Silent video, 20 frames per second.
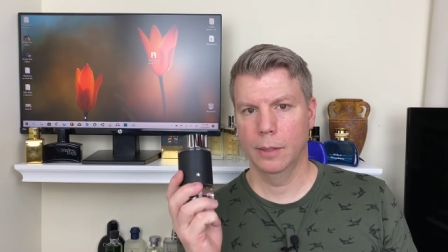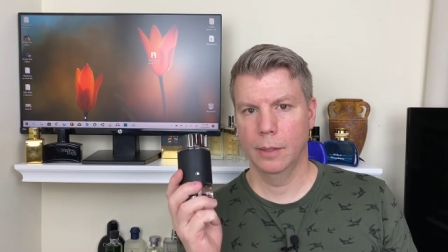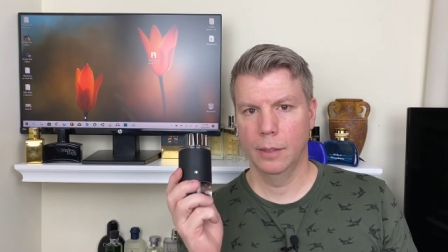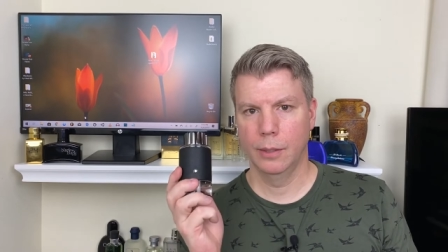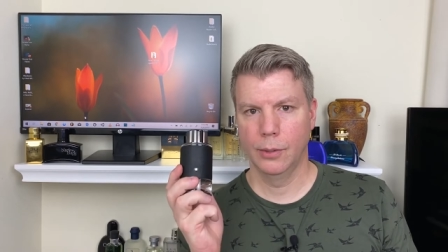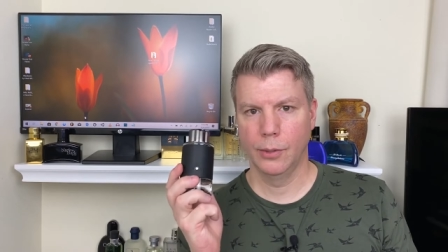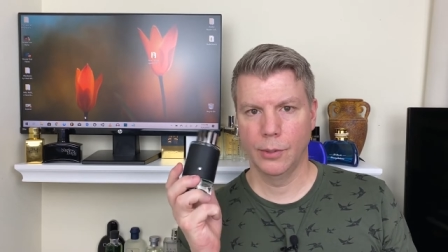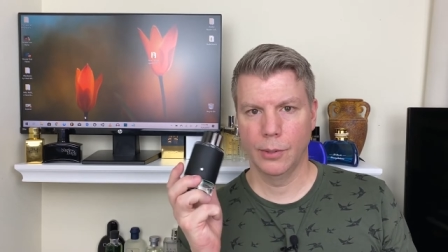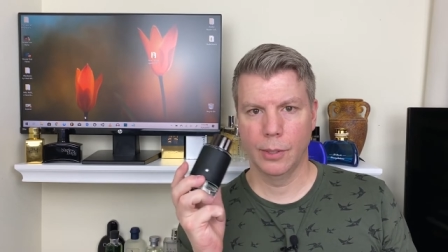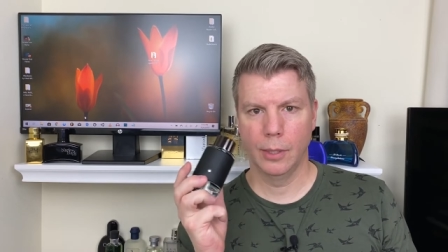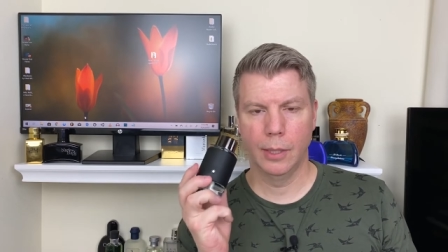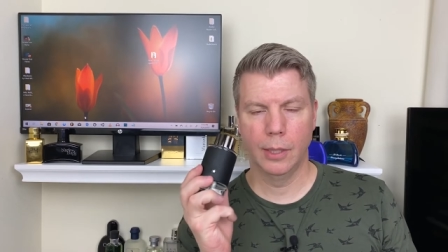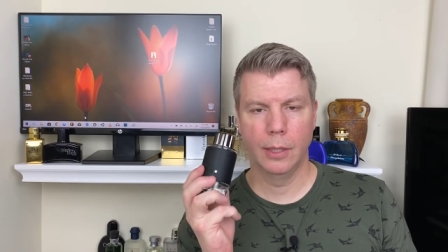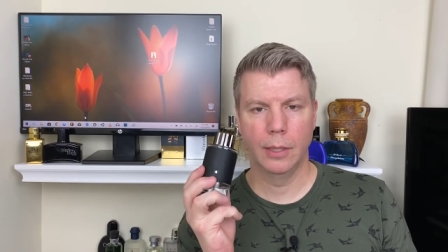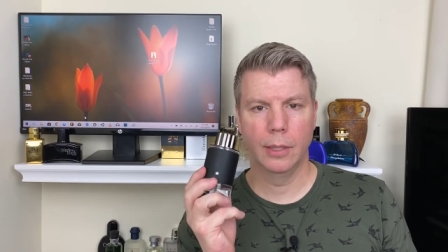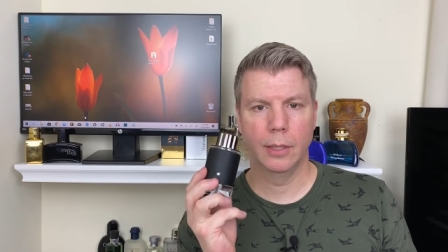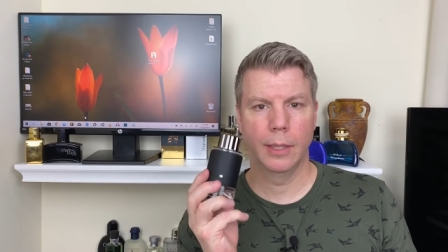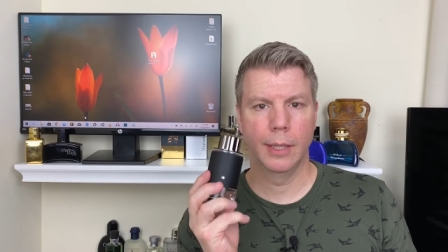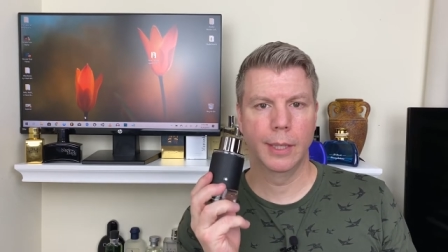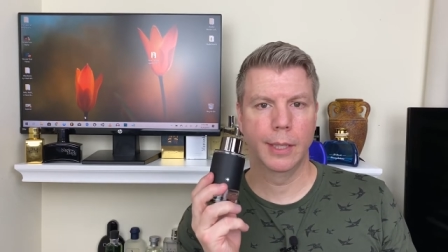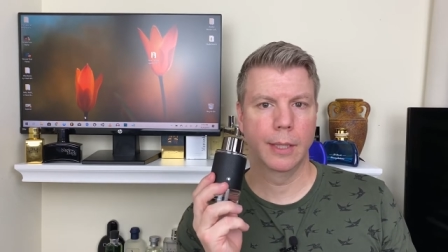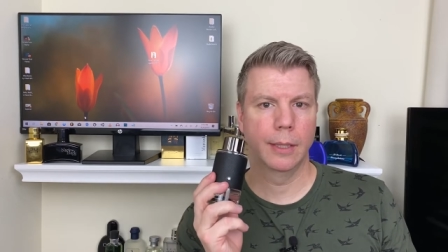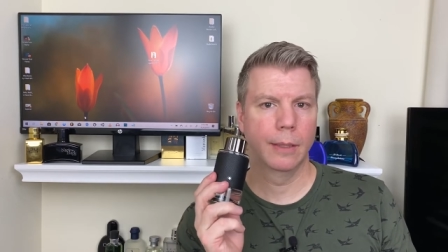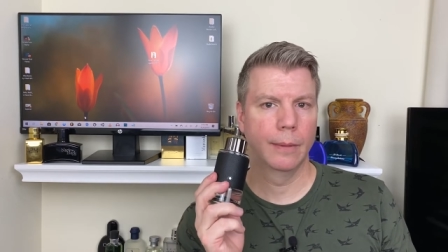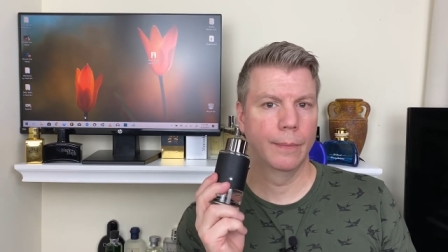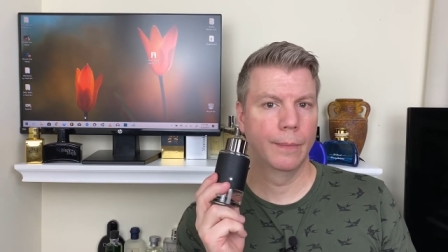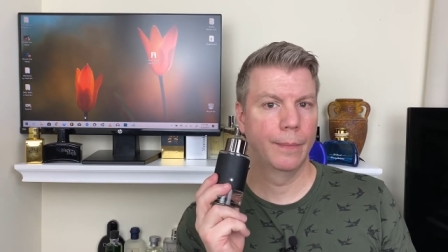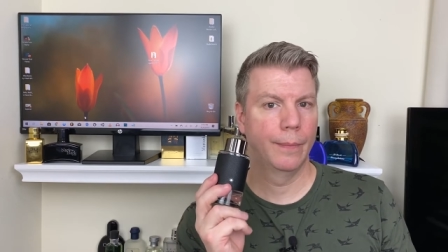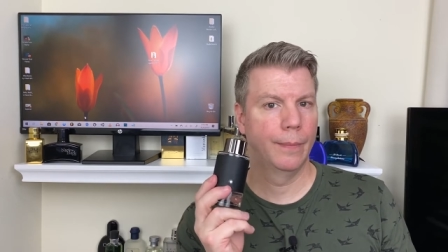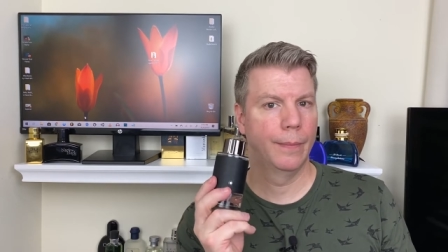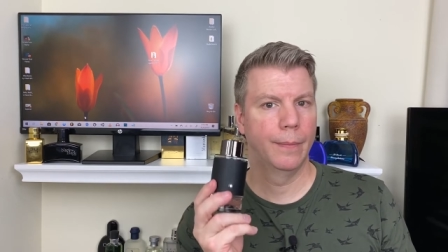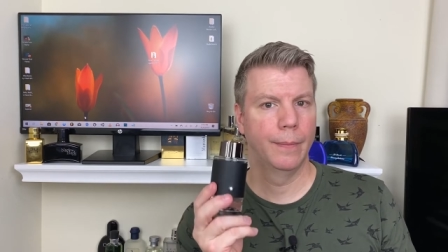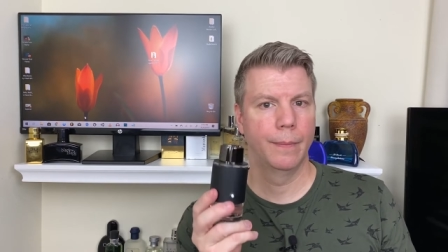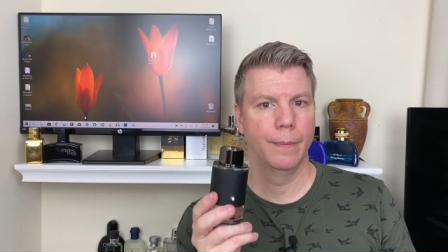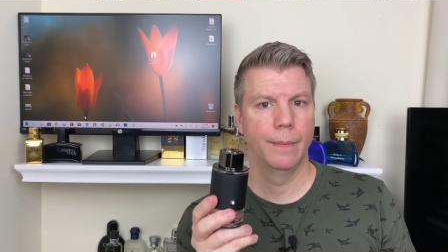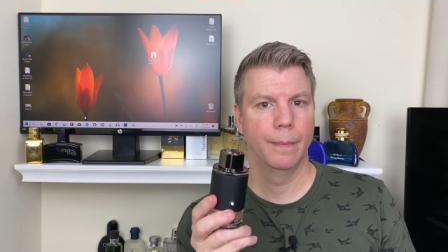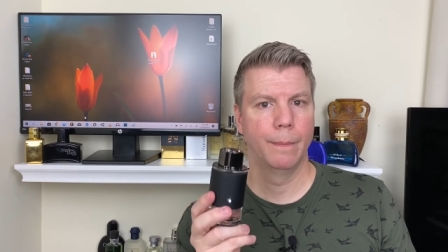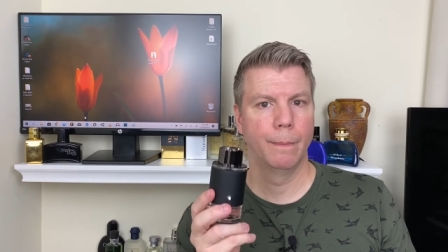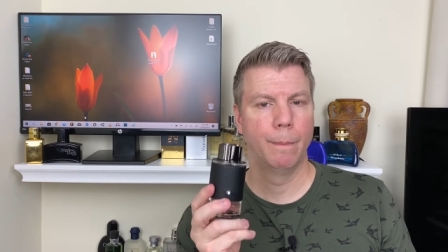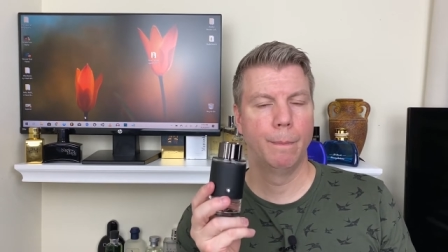is in like
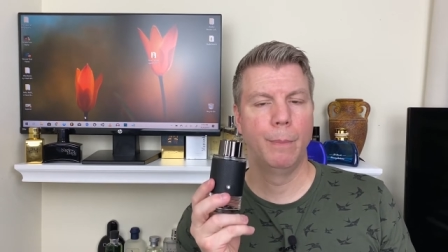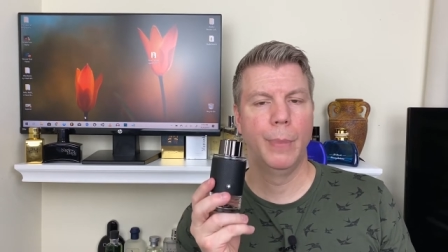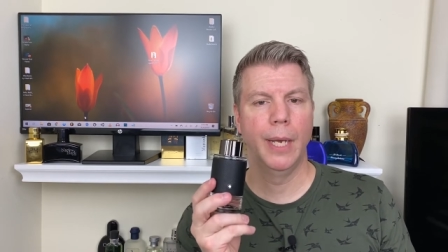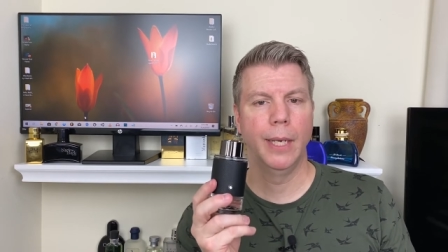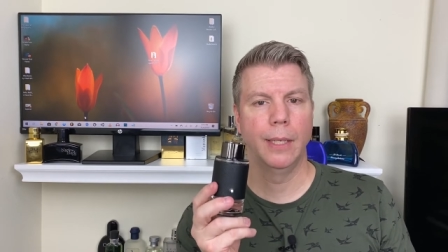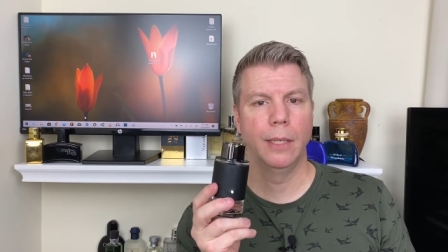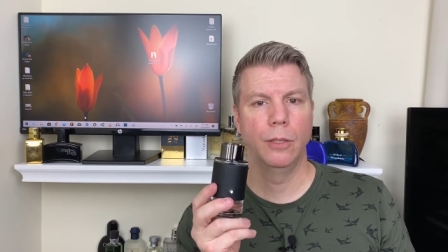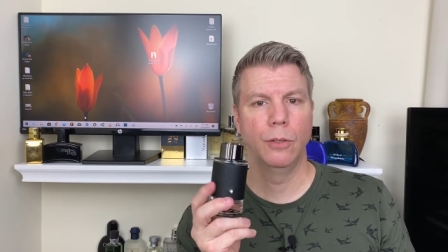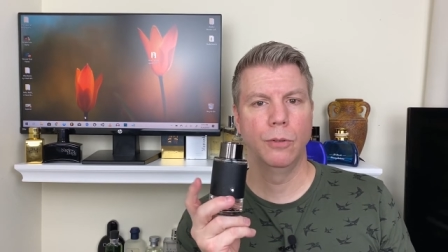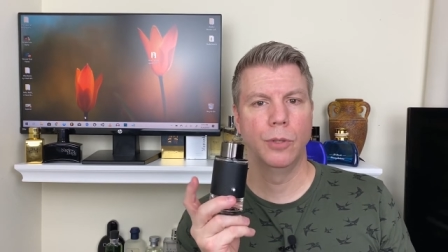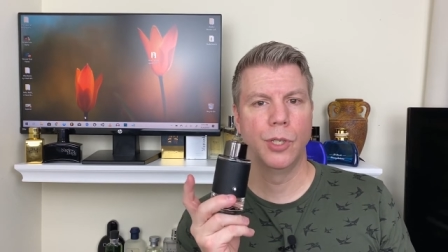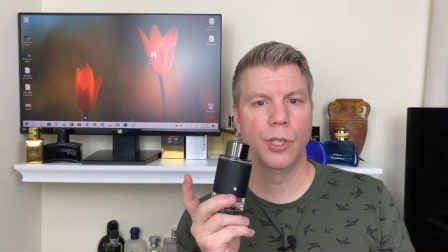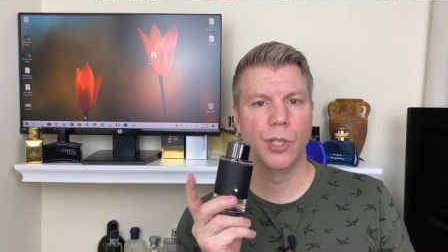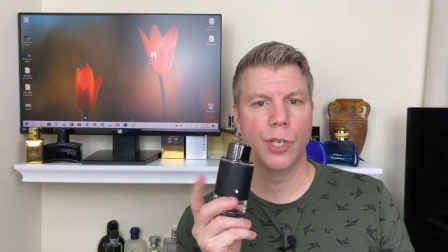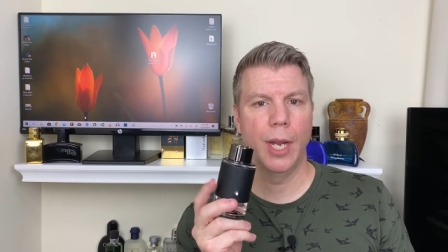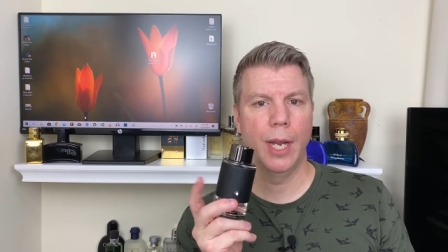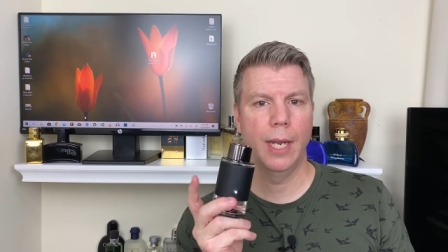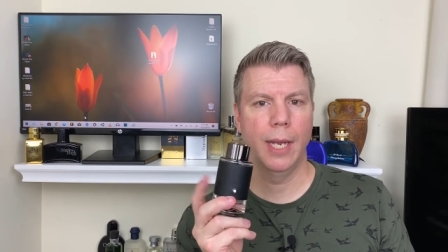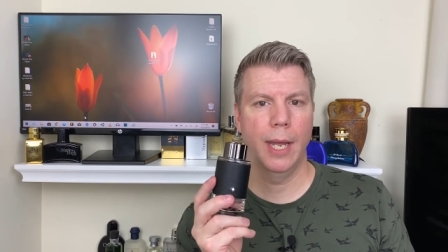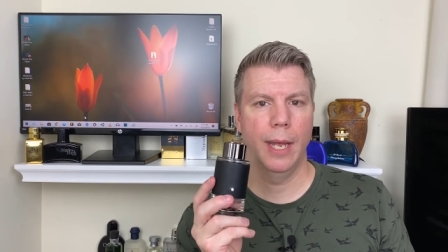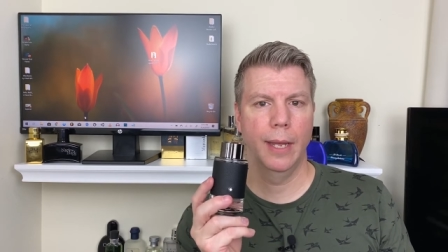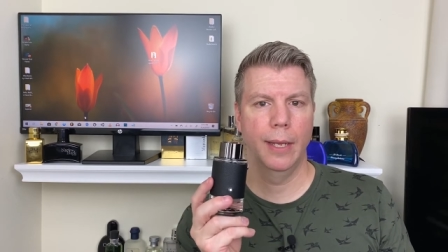begging you to shake